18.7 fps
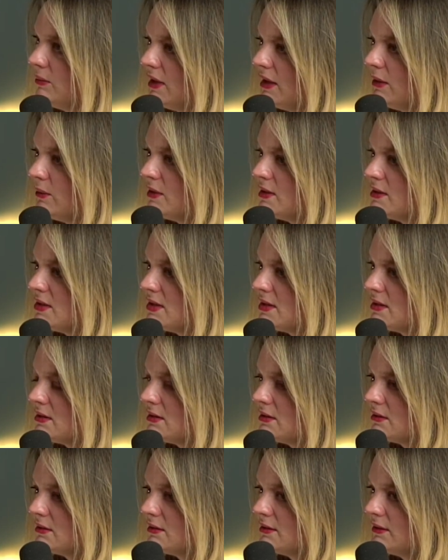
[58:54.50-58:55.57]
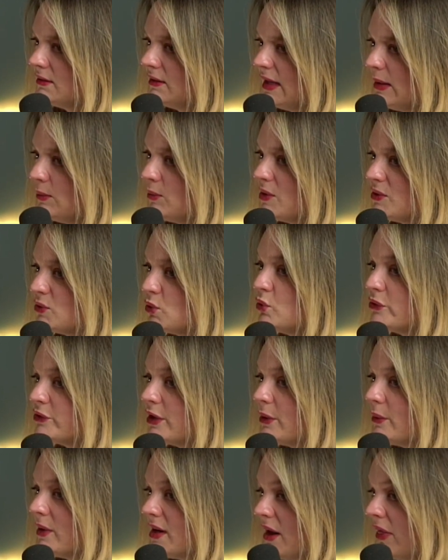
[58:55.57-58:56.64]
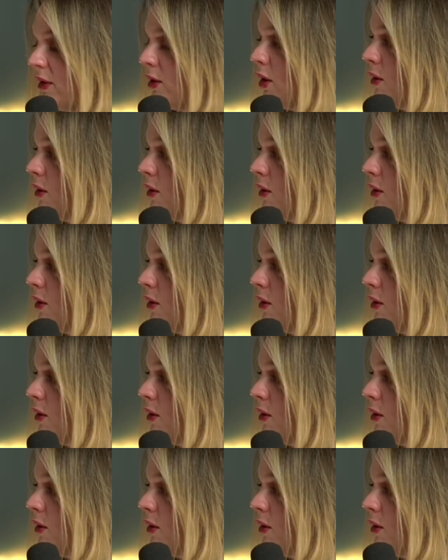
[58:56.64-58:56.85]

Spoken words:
but it was also another